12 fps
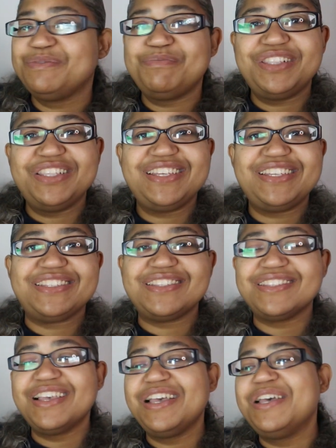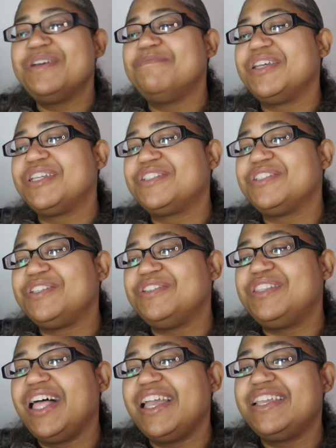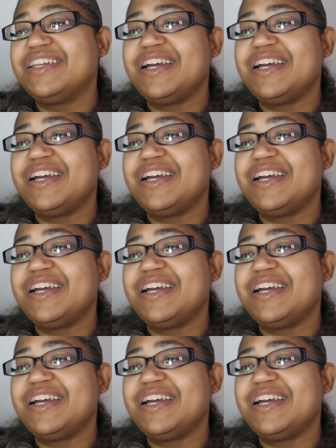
please make sure you like,